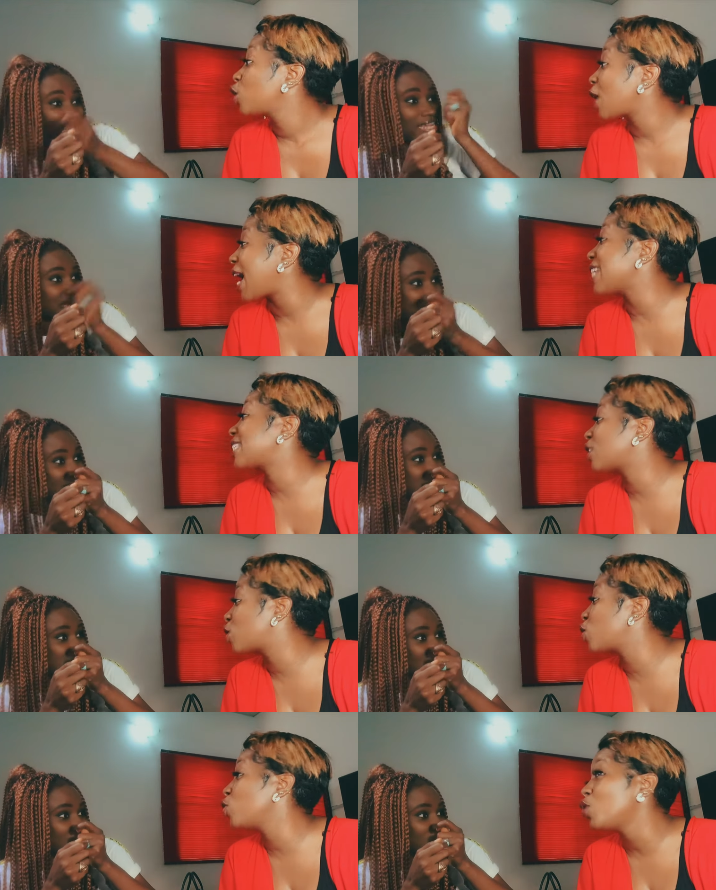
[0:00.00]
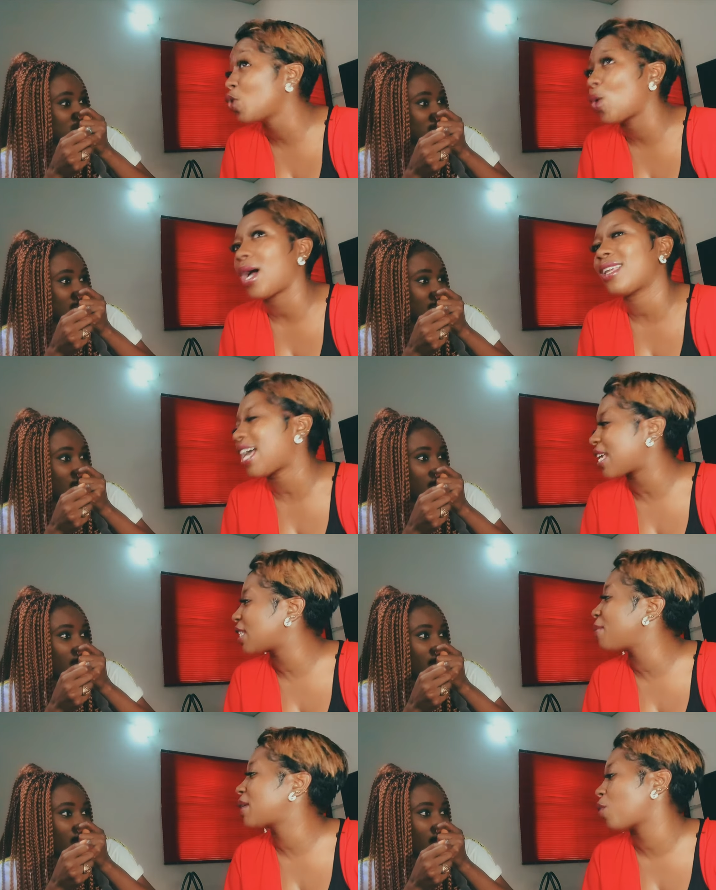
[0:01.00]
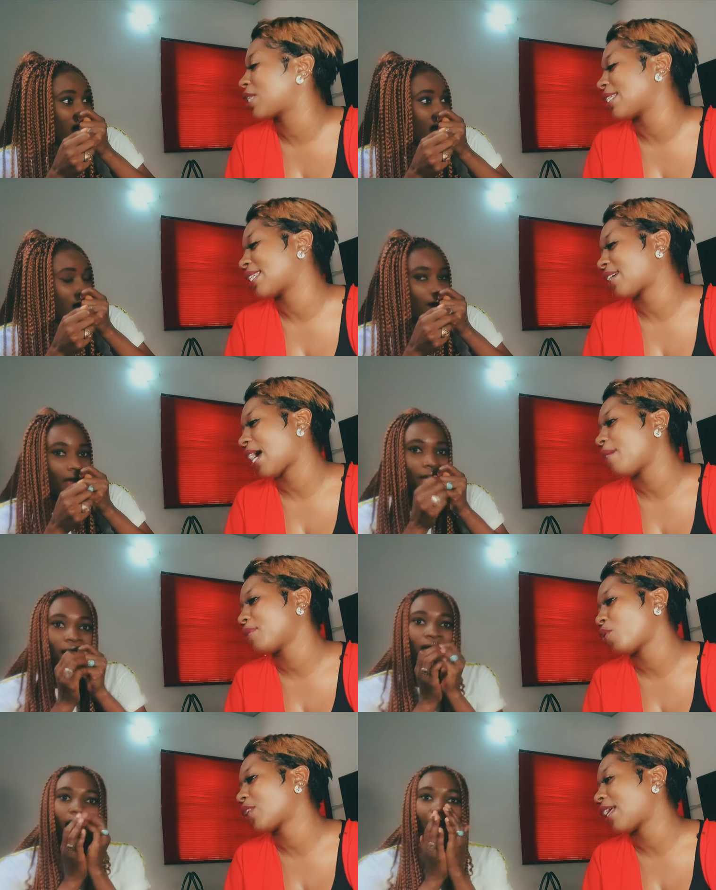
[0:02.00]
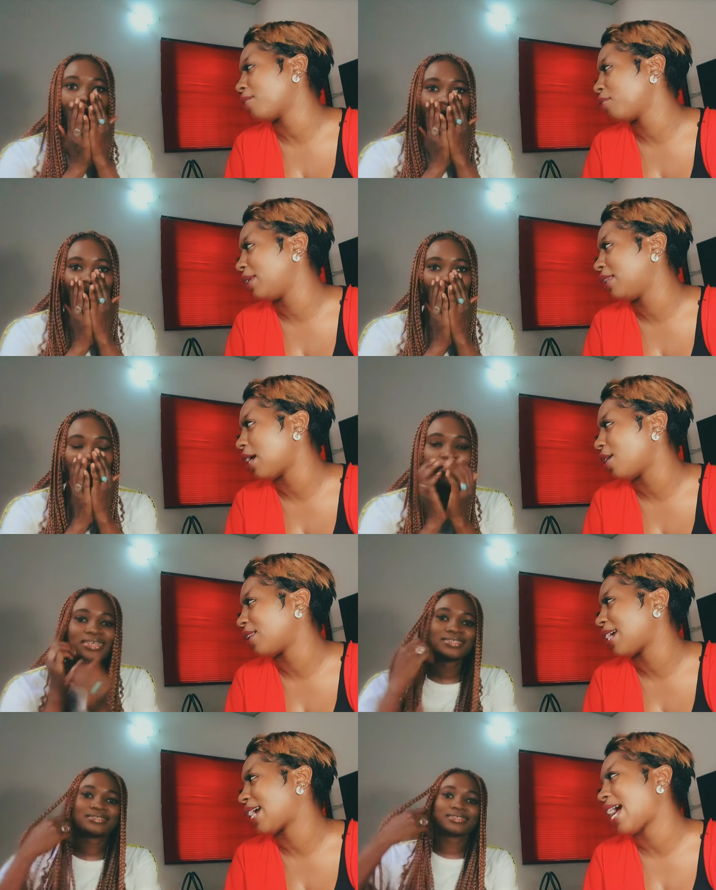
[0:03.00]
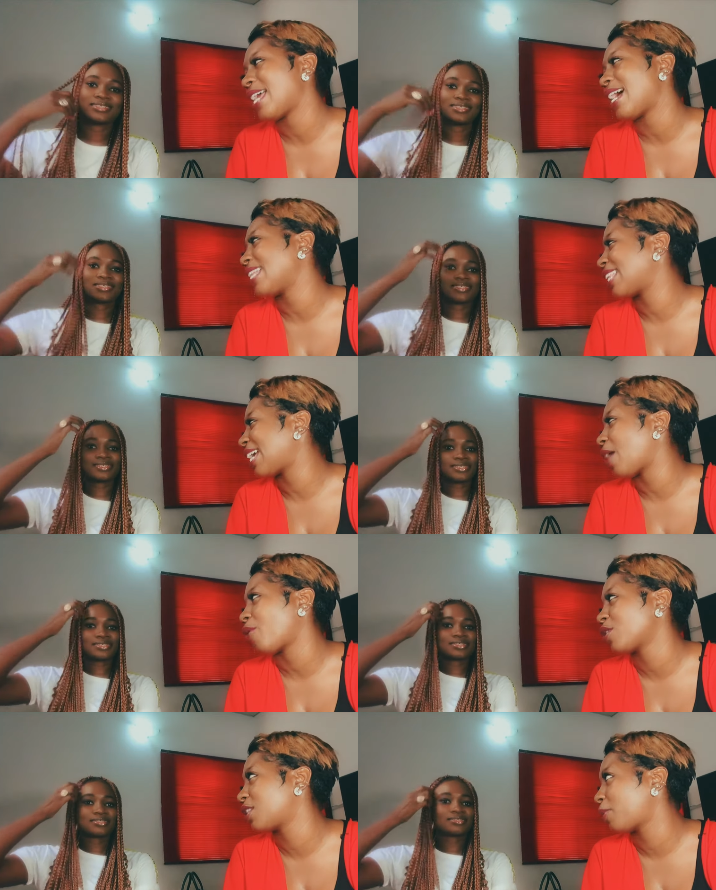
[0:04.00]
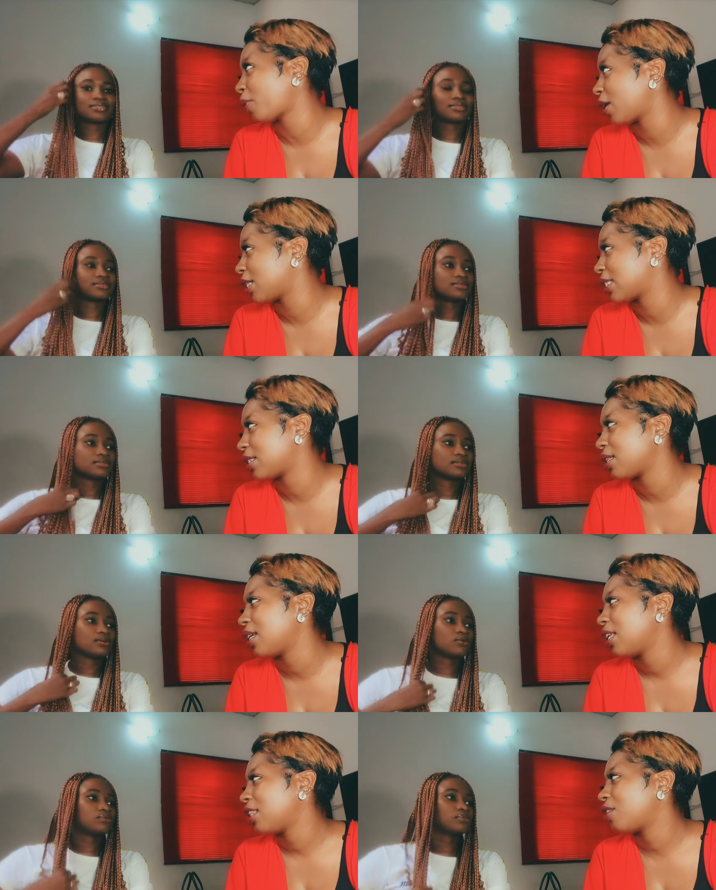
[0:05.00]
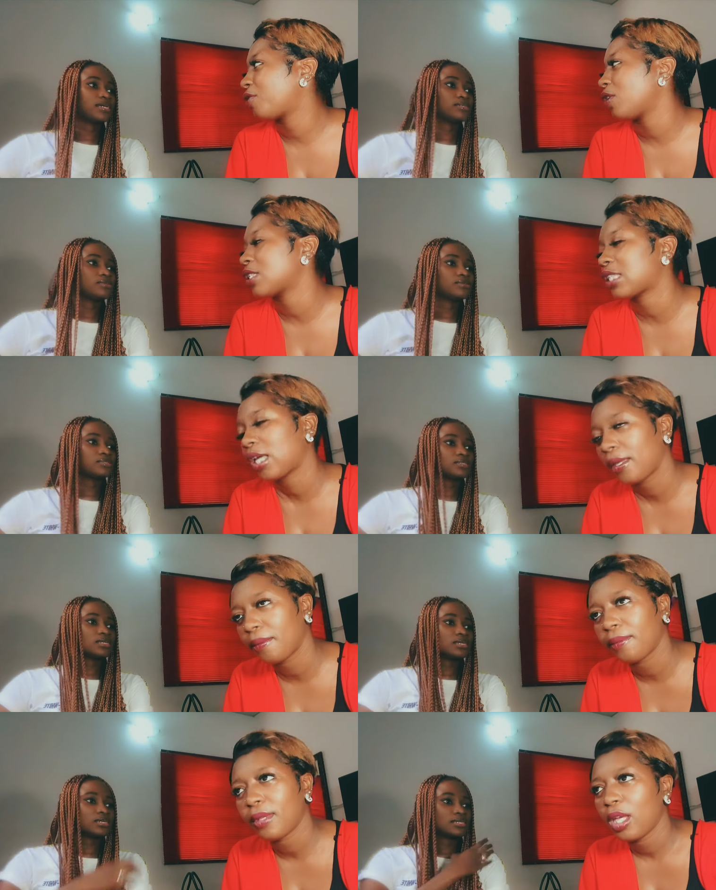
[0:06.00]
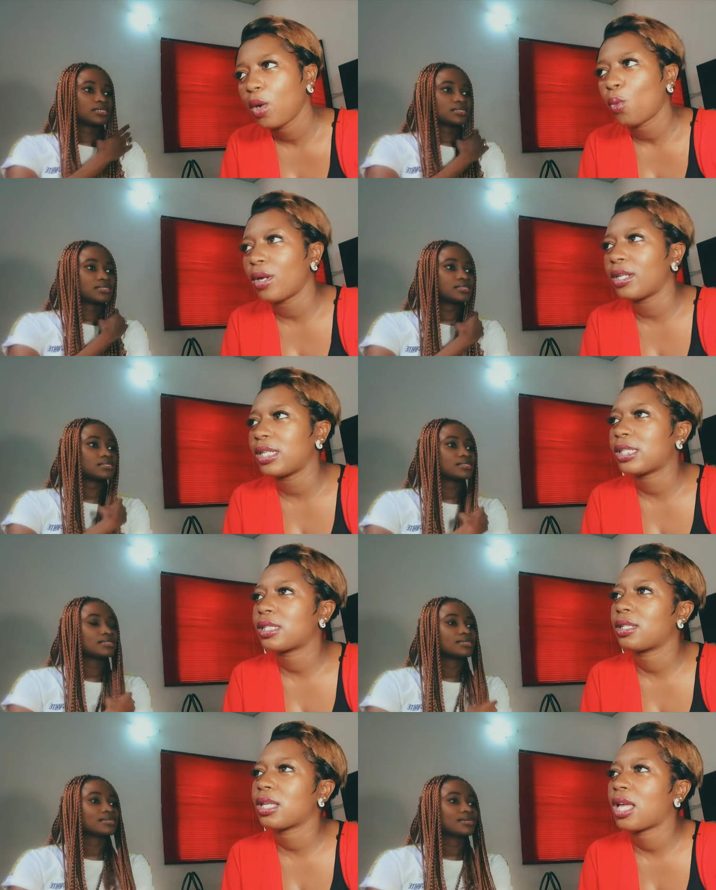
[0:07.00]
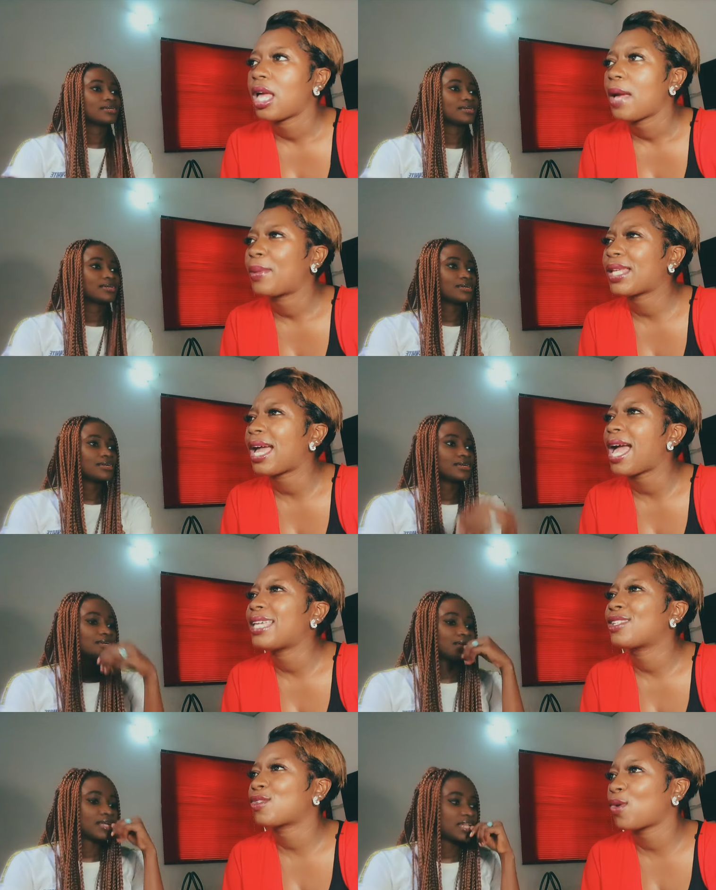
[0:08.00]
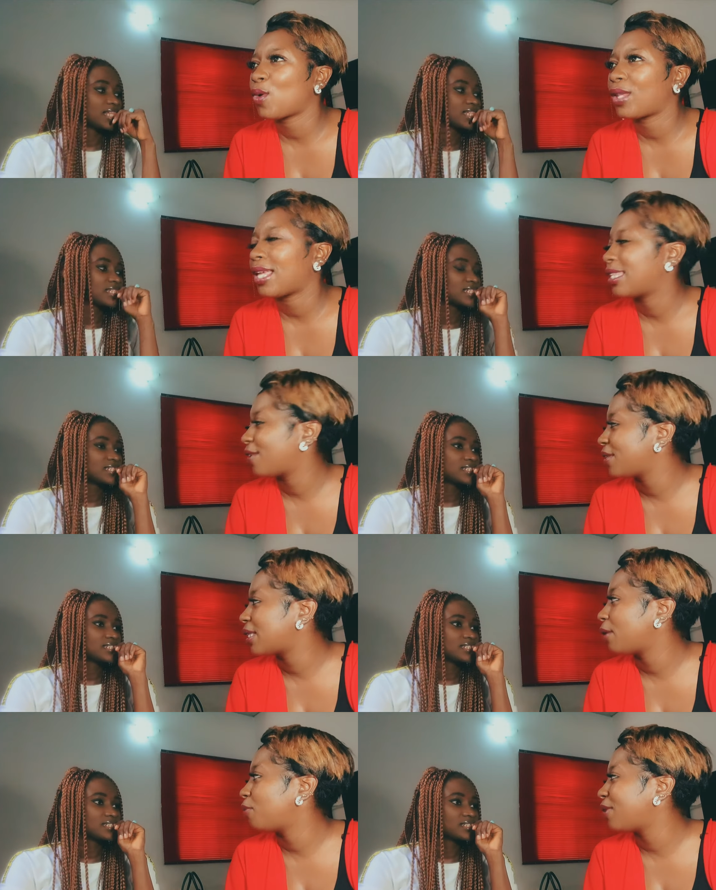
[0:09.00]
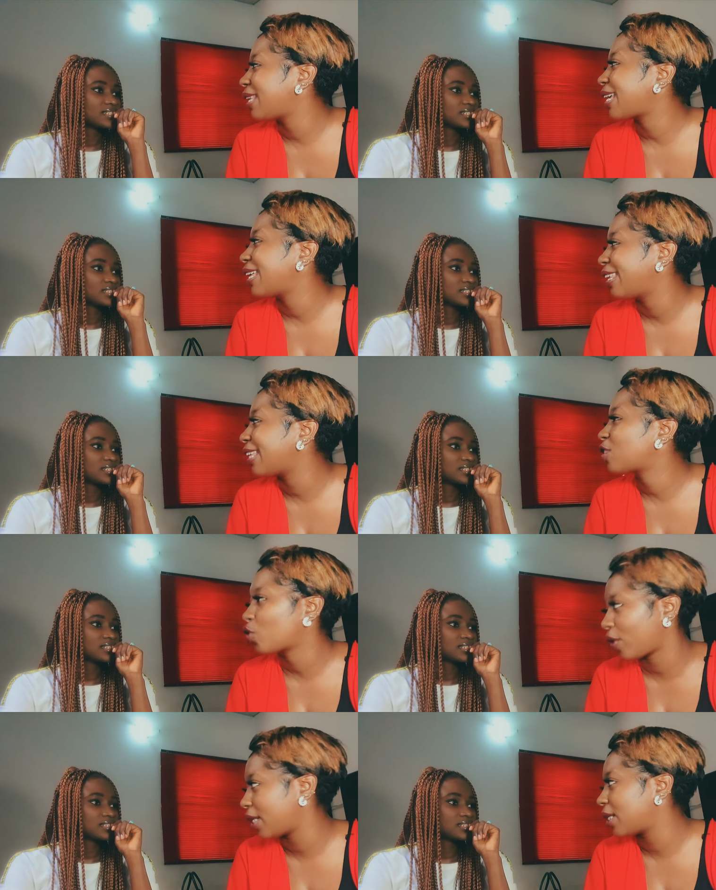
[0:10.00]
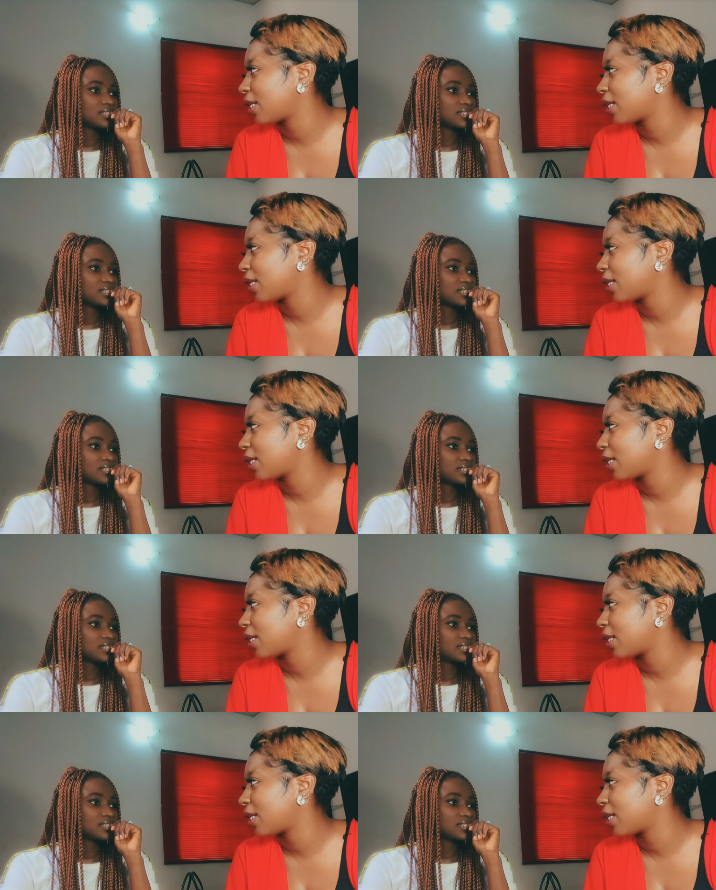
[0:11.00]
Speaker 1: is? I said, do you know? let me tell you what has calmed what calmed me oh down. Oh like I, I think I was depressed
Speaker 2: oh the first goodness. time
Speaker 1: when this but I, I saw that there is a like a thread.